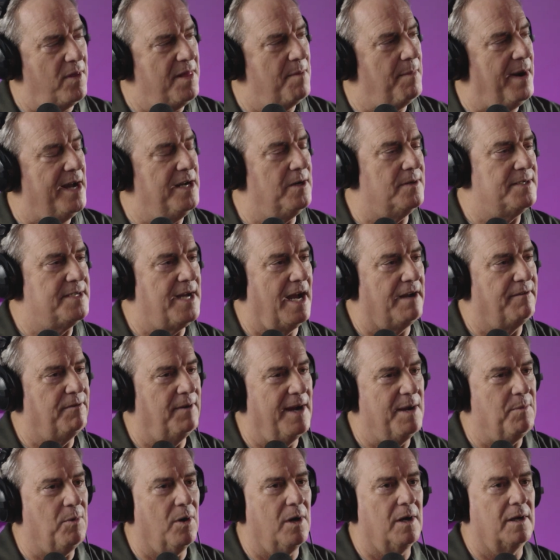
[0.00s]
the MITRE ATT&CK
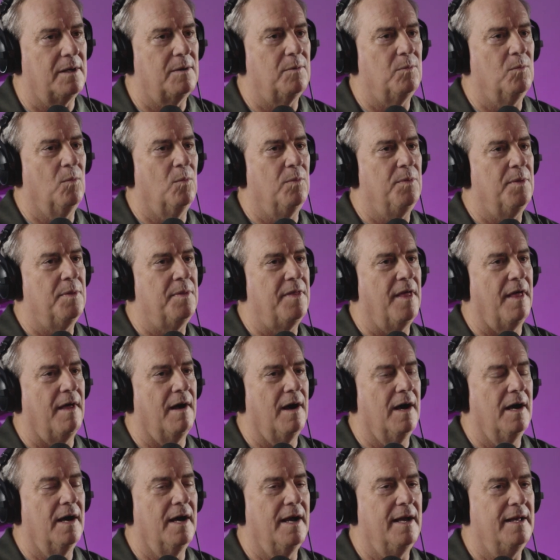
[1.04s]
framework,
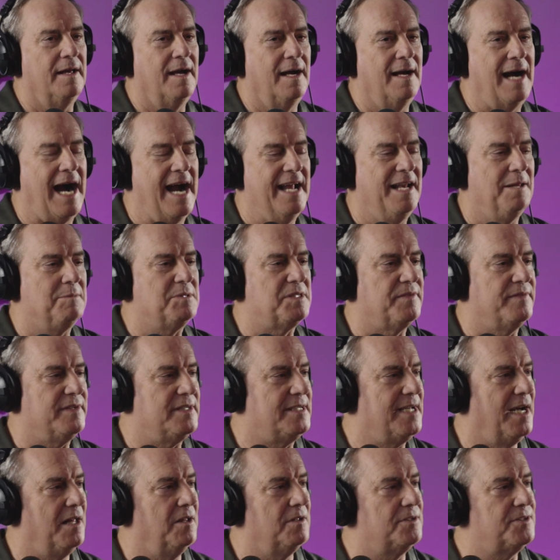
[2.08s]
the items of
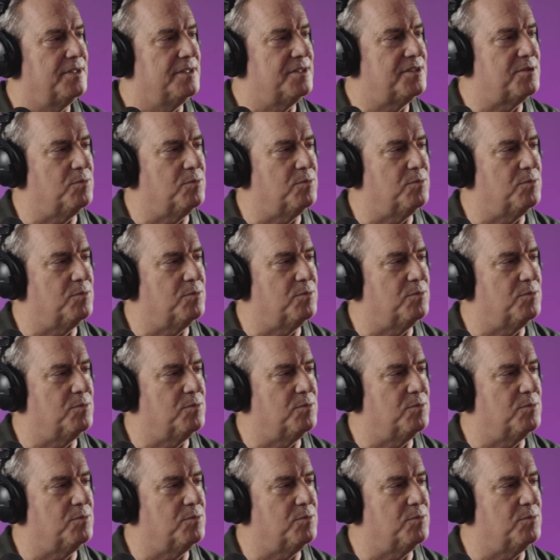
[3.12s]
intelligence